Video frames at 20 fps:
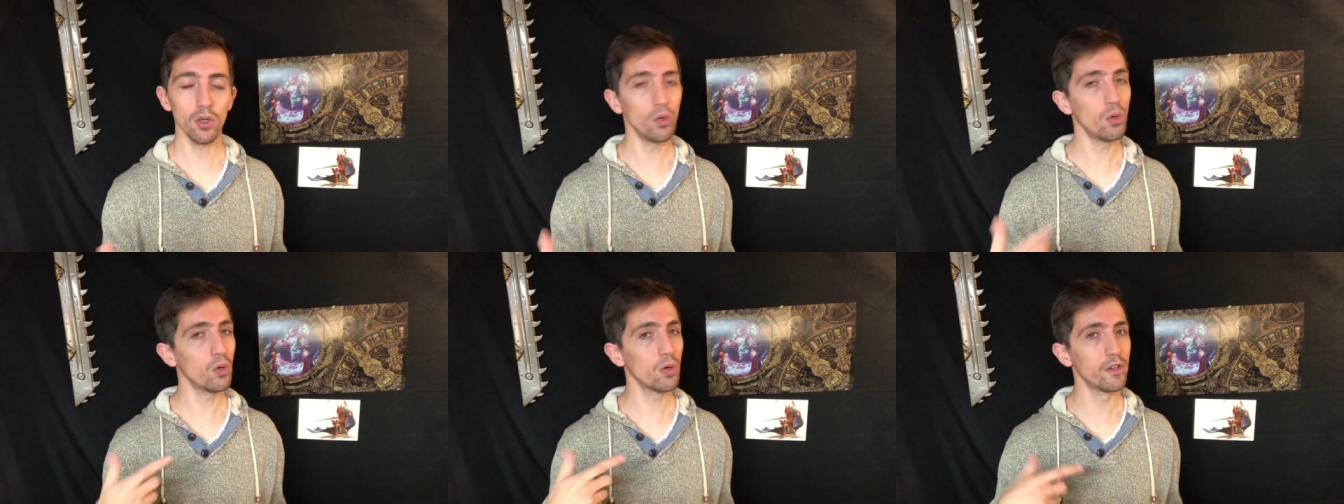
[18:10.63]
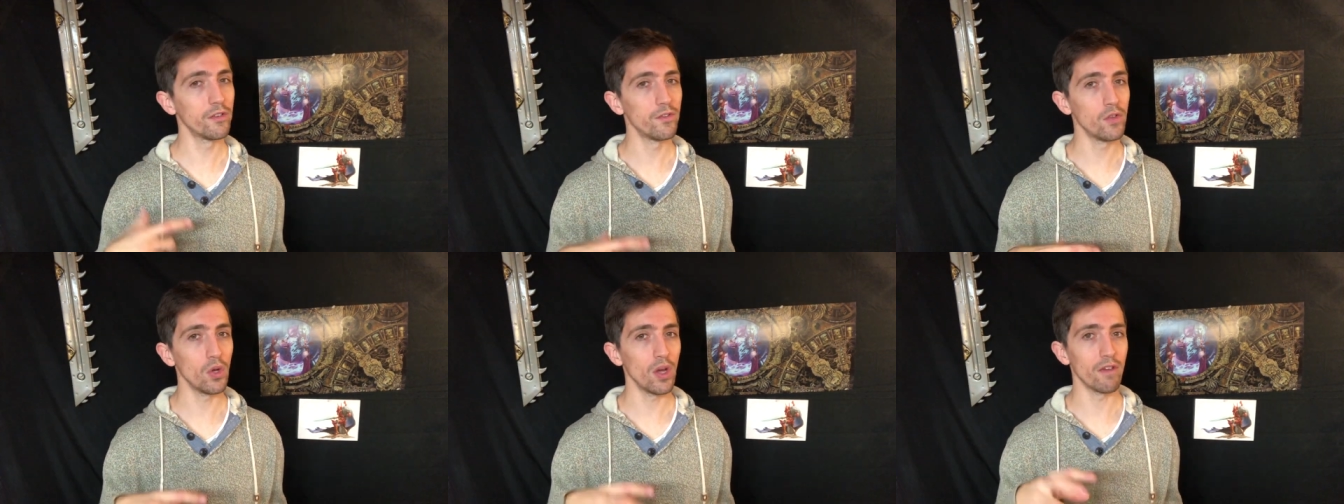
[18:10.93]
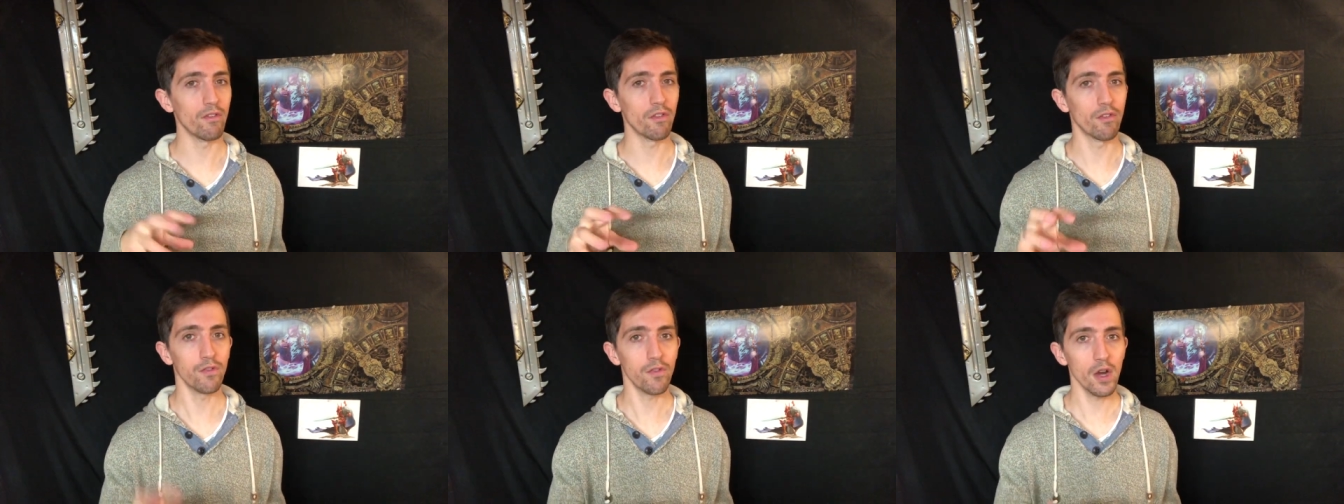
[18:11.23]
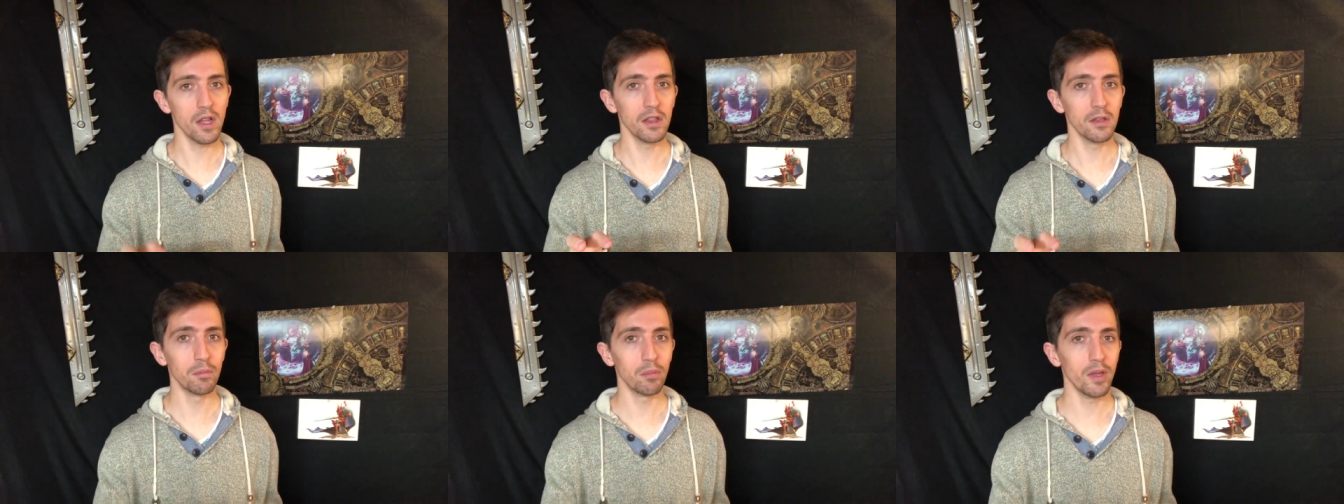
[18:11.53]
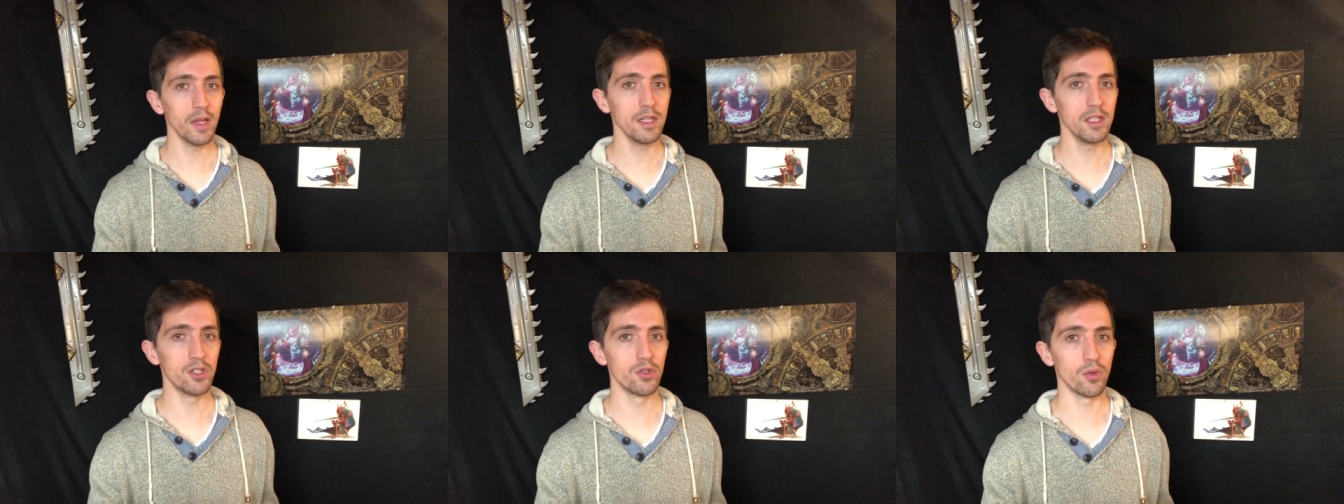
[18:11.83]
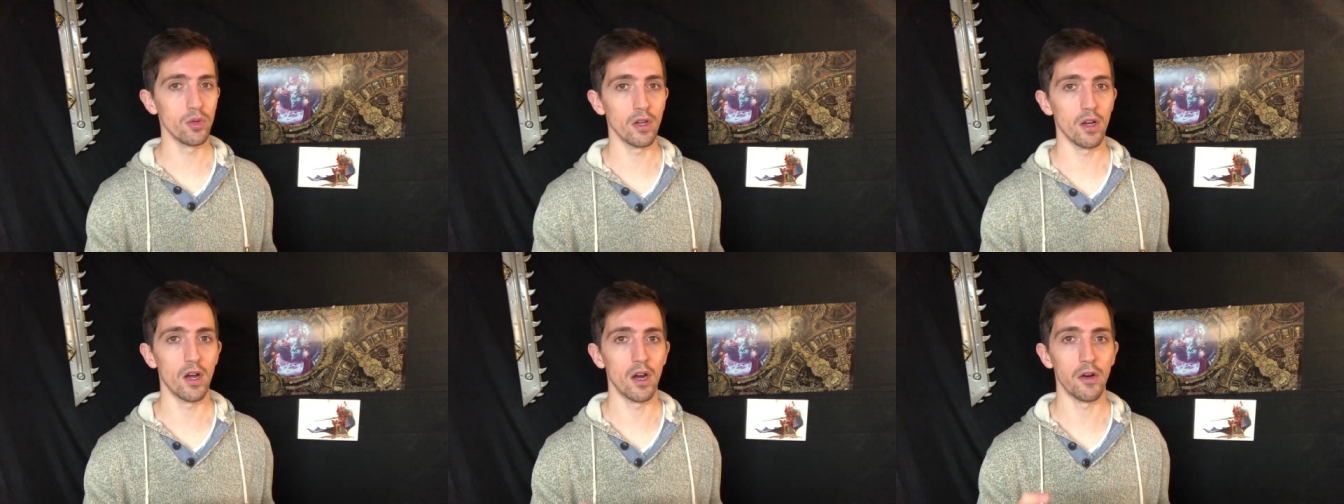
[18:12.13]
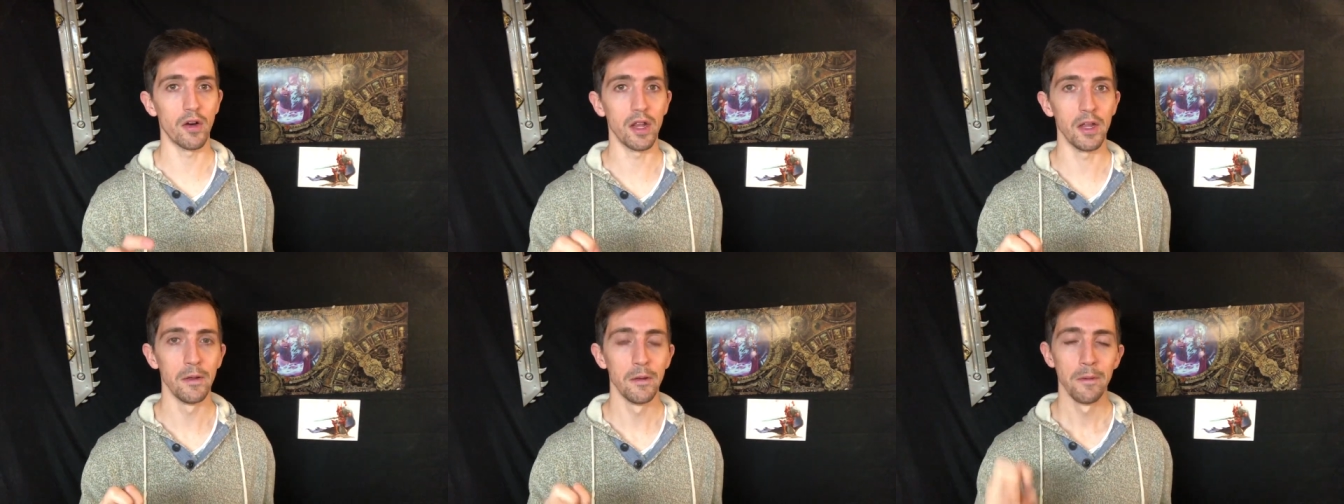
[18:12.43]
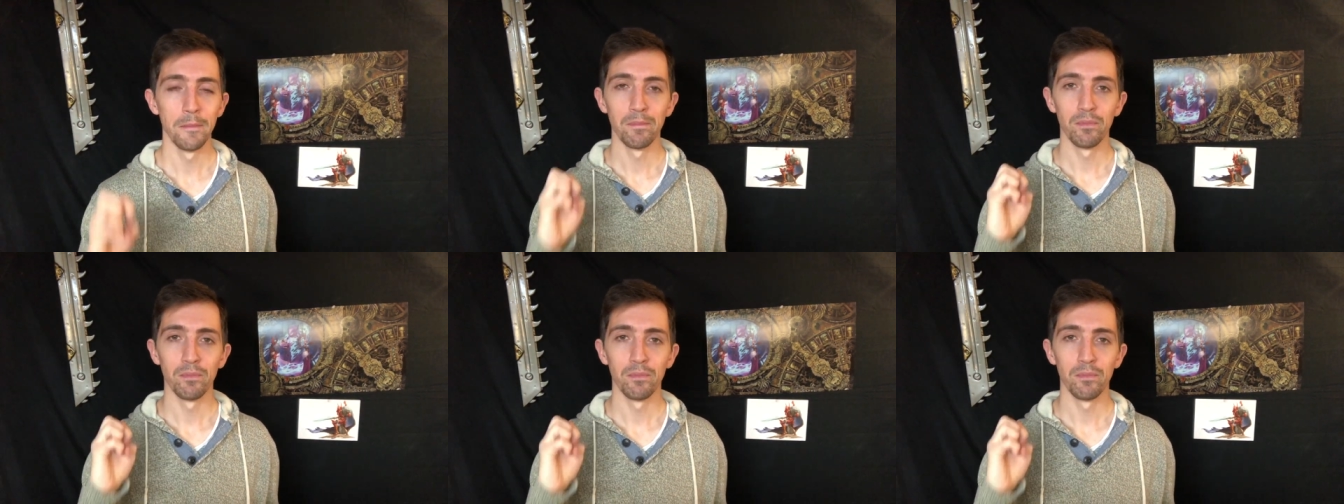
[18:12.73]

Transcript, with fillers: or if you have a friend that plays Drukhari